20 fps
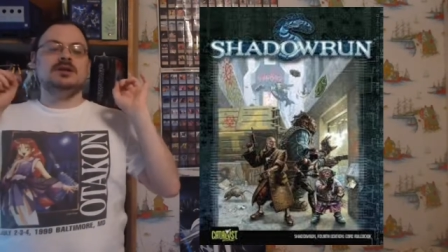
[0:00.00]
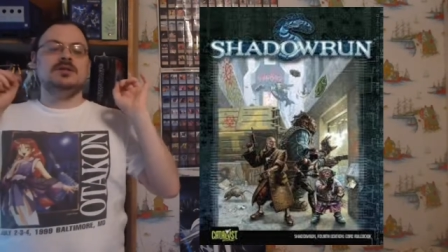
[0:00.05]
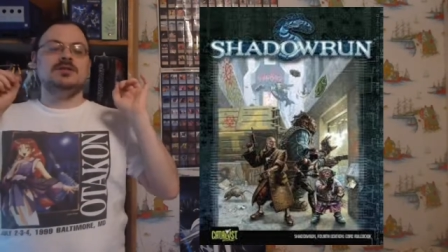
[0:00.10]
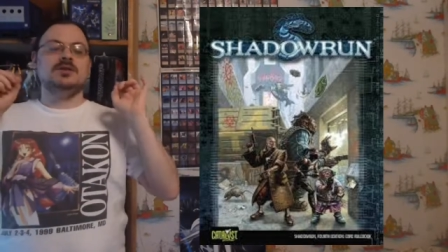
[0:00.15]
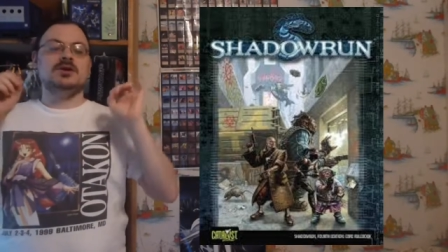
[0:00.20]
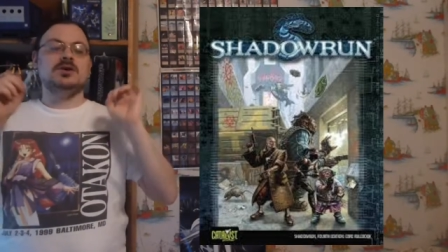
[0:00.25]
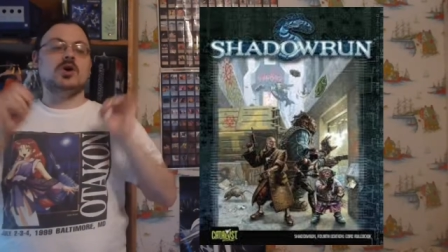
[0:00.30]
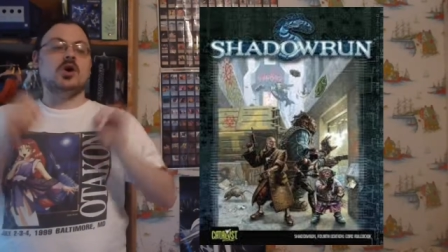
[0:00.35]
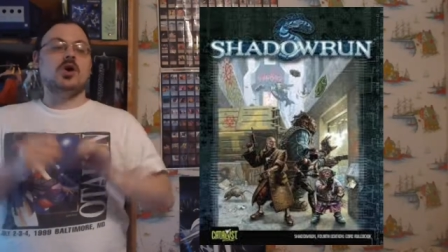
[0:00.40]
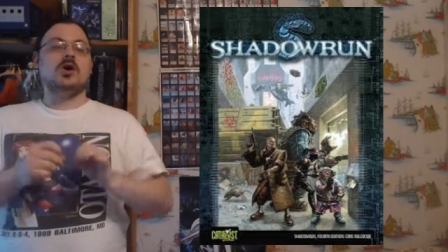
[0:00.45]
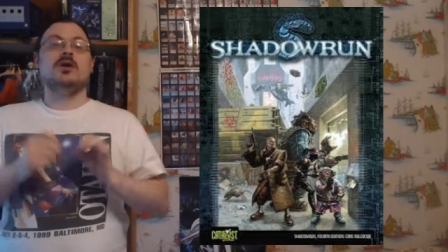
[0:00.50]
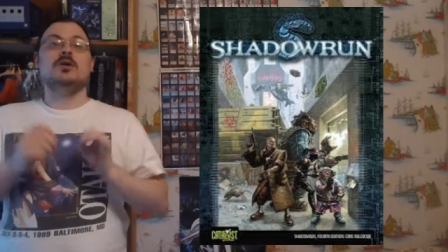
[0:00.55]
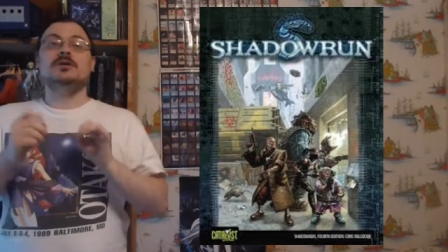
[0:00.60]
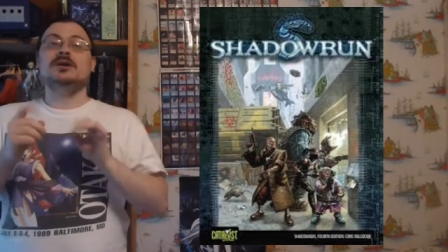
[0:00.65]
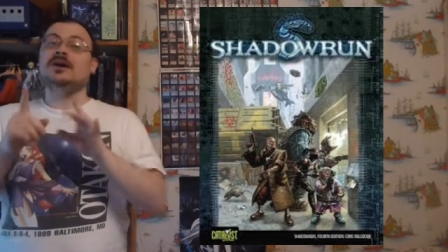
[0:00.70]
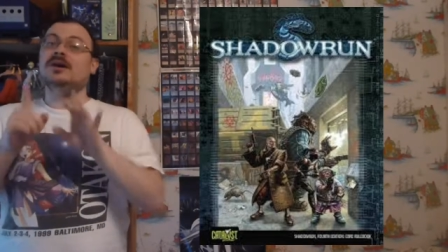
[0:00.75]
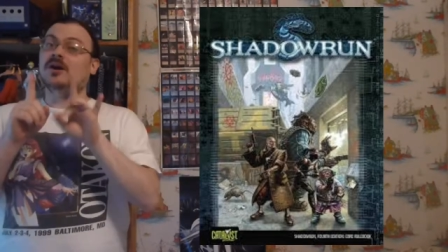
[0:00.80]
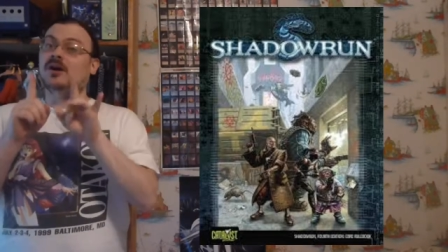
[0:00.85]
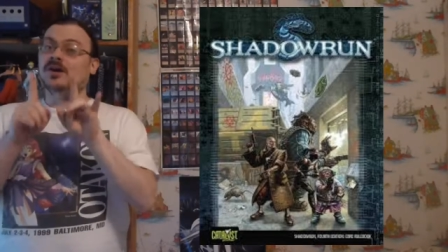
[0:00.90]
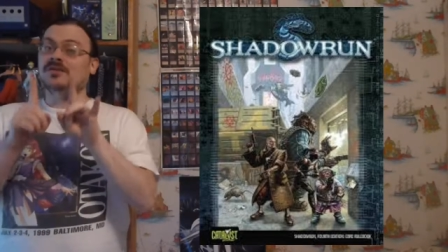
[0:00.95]
they
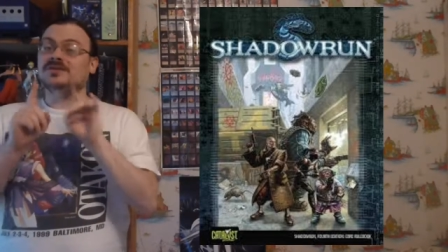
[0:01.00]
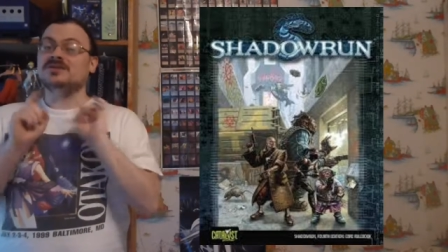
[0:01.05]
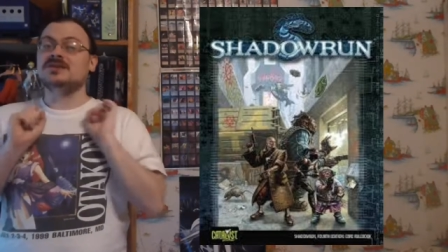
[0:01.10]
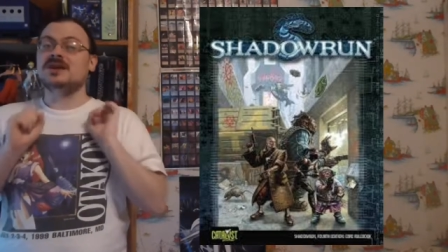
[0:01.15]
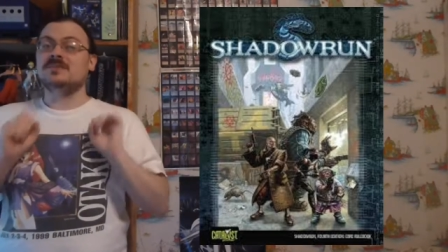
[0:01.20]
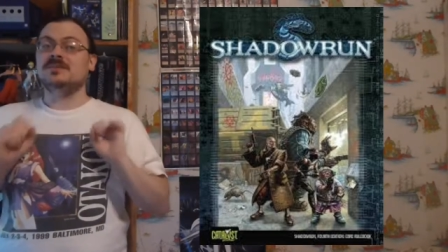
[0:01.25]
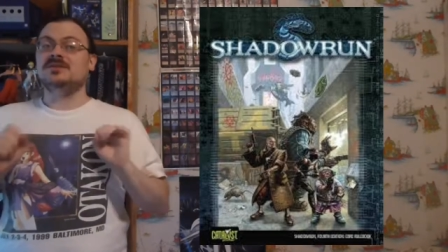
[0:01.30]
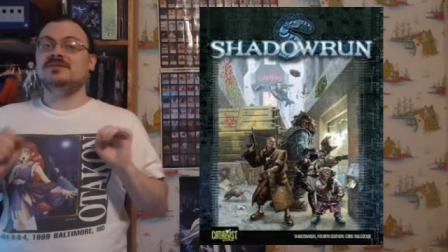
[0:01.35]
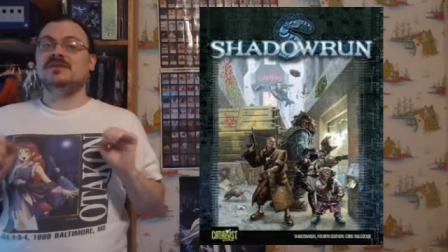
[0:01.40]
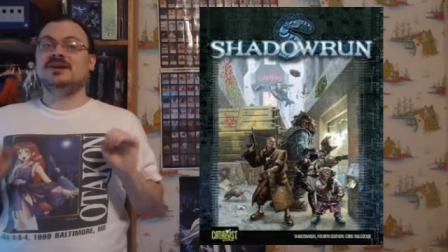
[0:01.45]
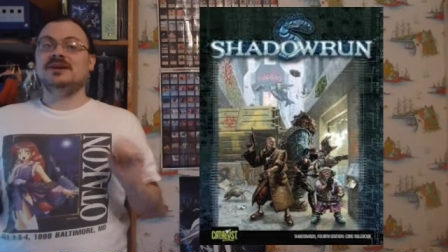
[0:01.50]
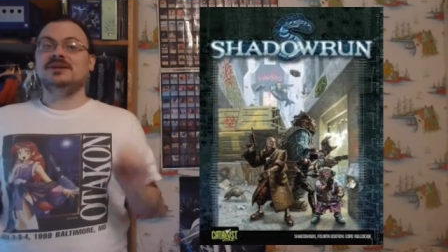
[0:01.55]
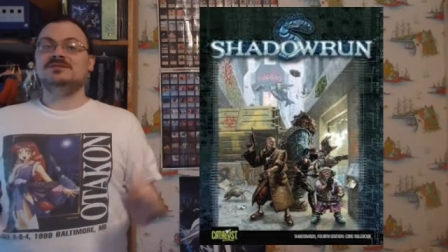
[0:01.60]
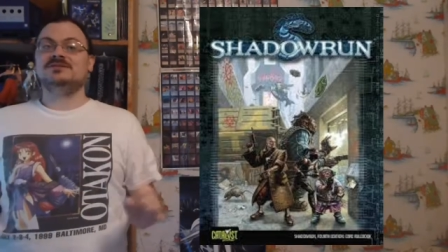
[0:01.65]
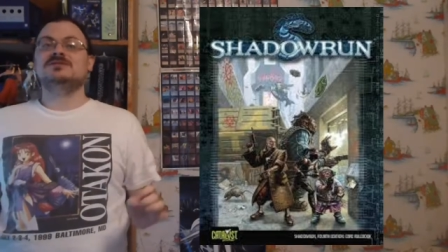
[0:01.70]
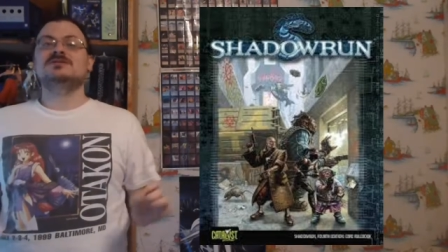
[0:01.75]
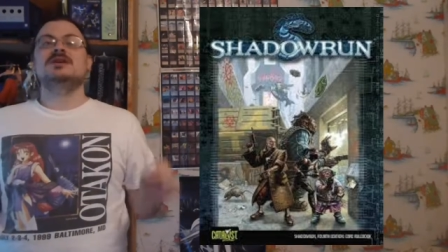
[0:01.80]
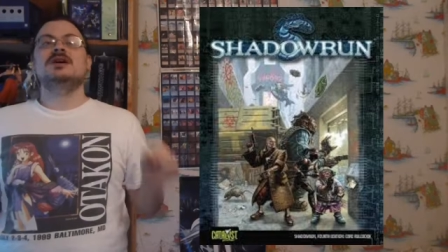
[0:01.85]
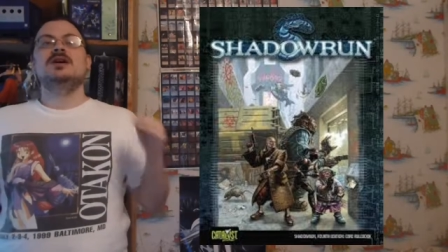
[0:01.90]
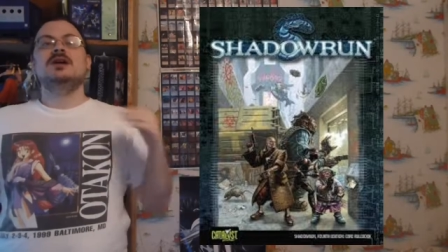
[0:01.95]
all on the same
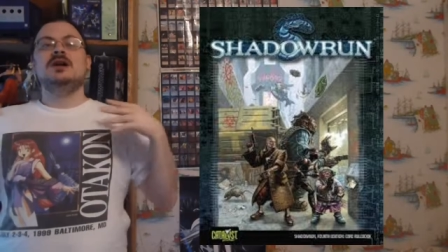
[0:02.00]
device,